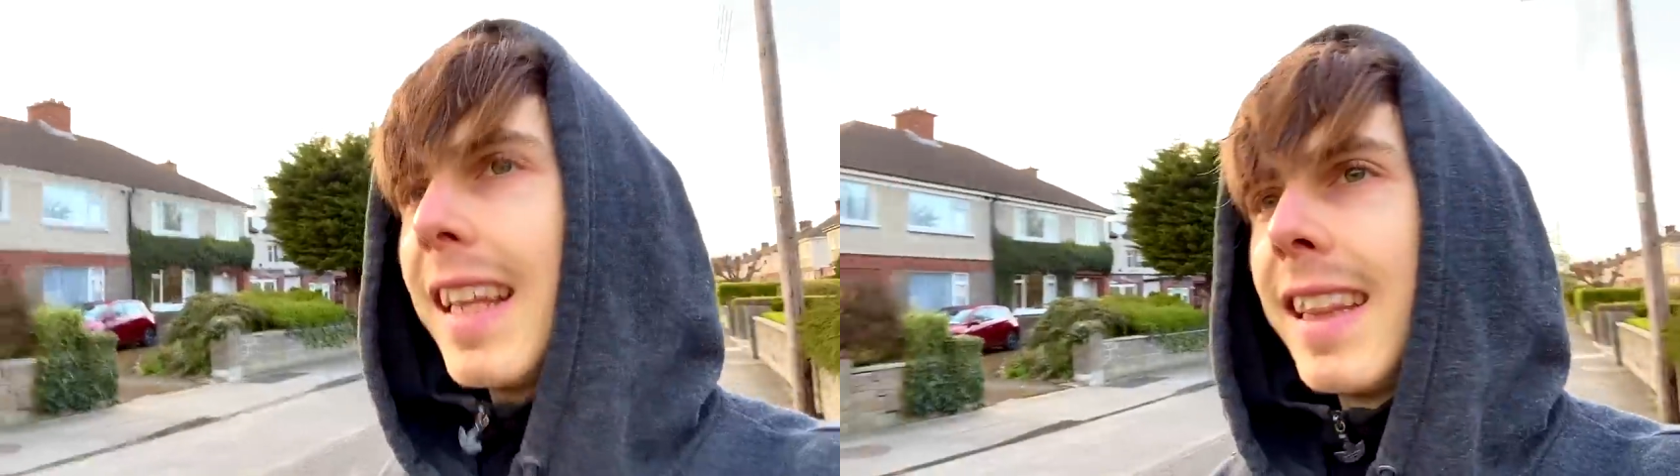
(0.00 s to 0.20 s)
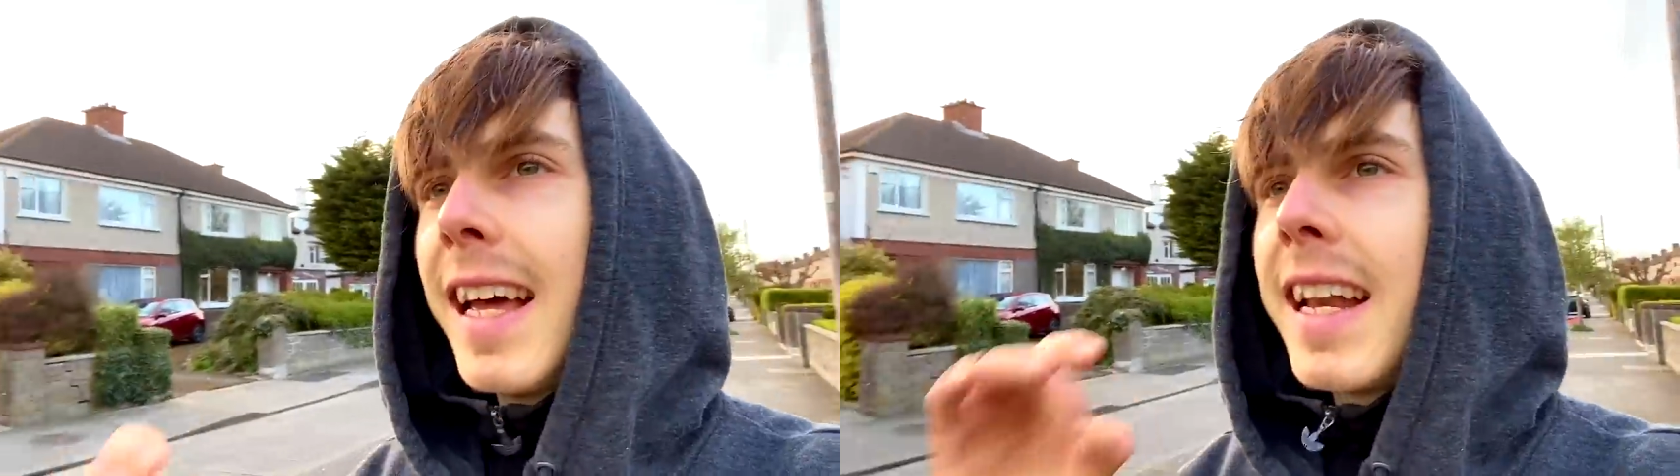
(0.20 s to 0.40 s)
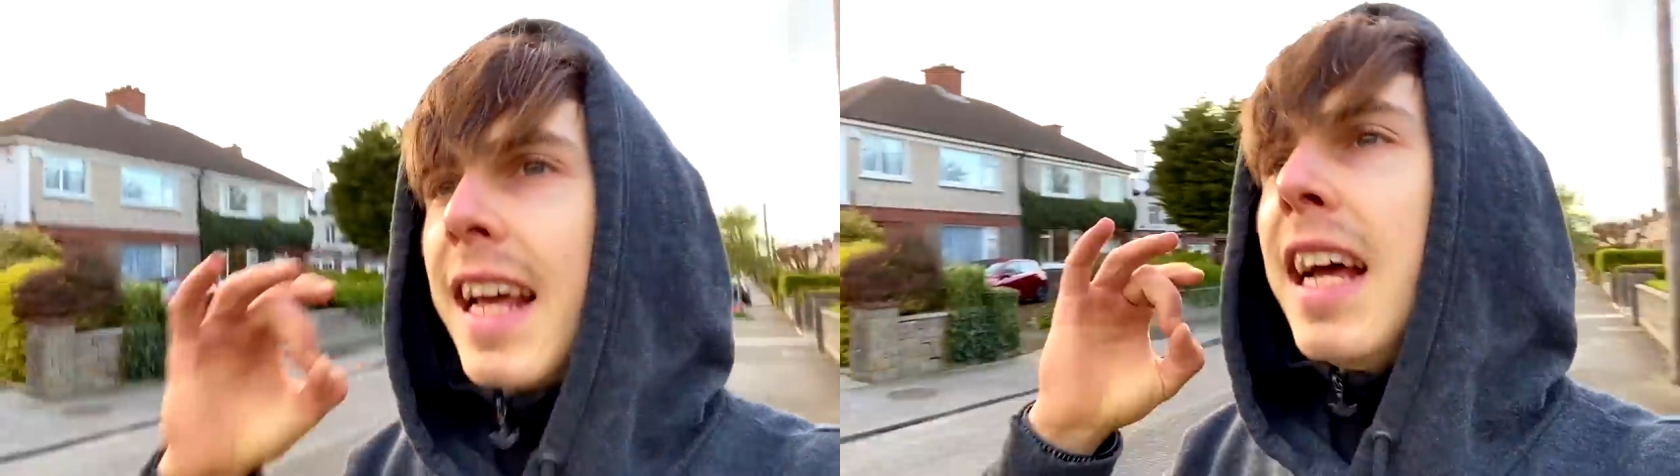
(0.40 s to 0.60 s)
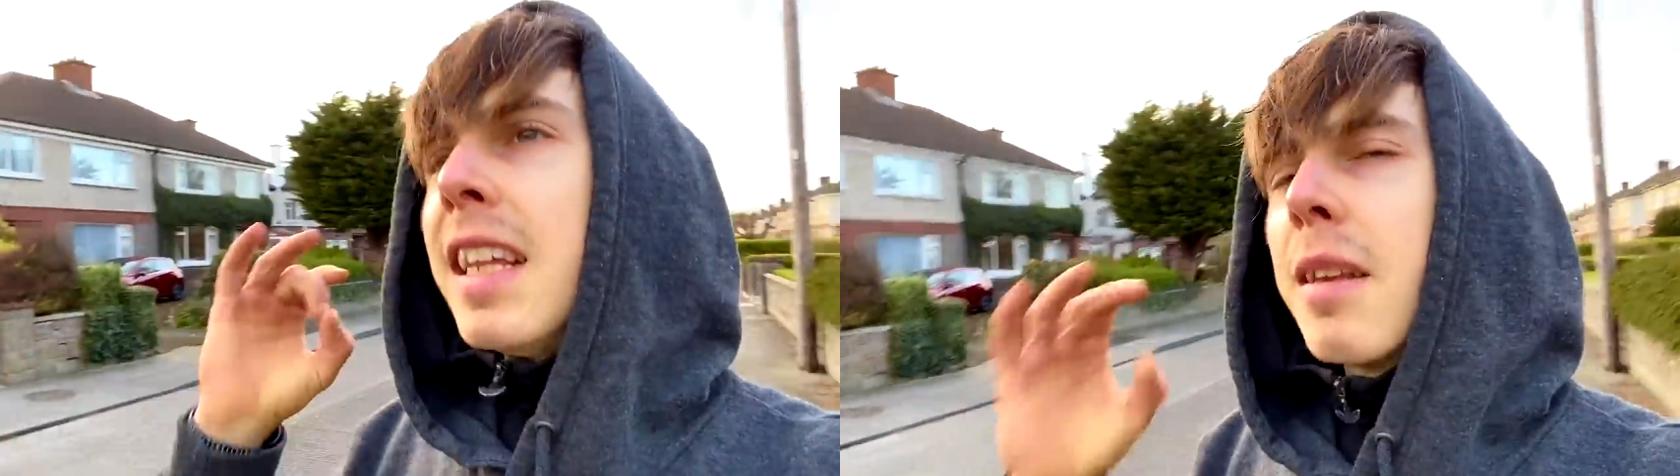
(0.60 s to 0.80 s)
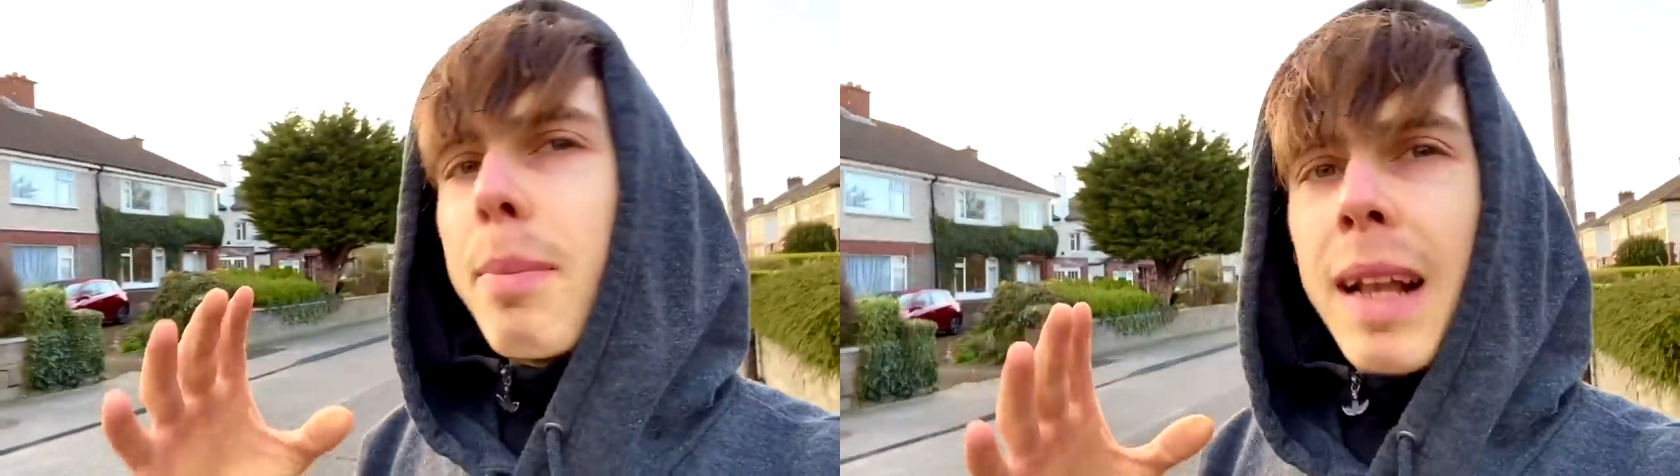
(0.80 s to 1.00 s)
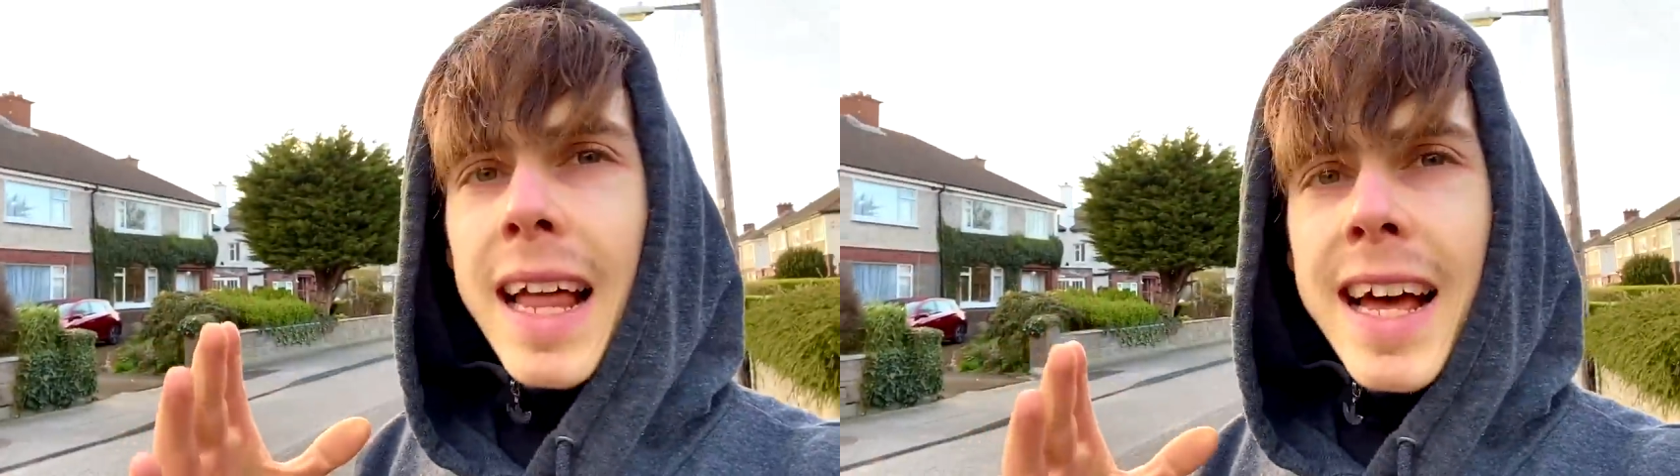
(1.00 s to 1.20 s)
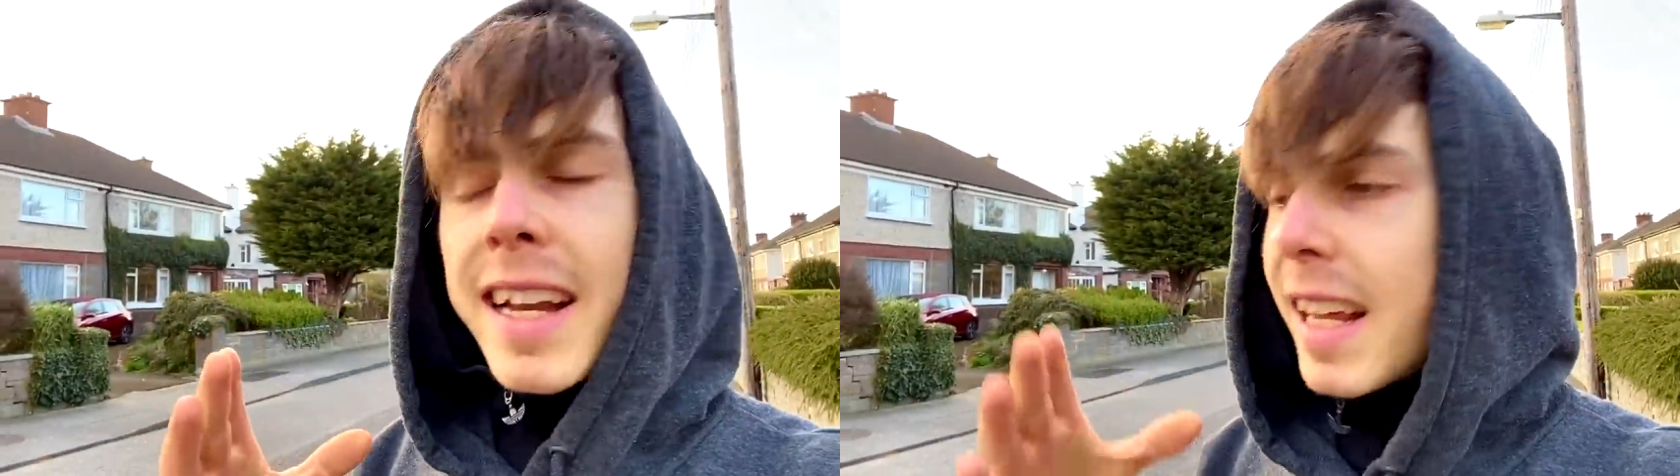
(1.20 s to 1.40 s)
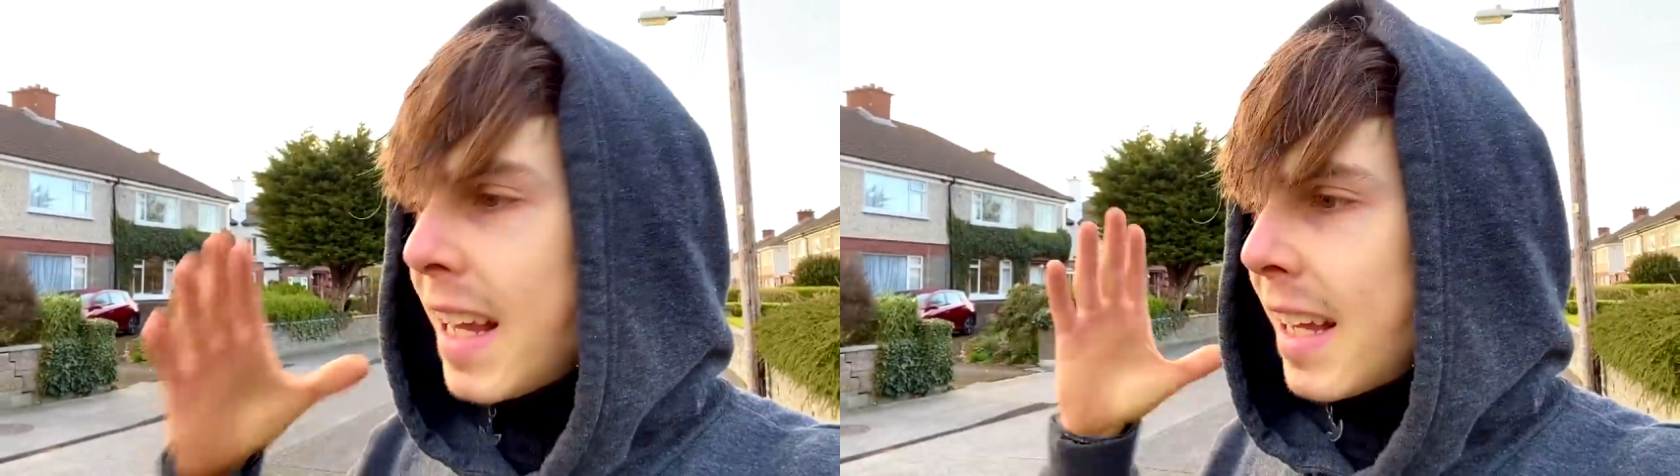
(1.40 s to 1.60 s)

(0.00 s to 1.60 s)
and then the plan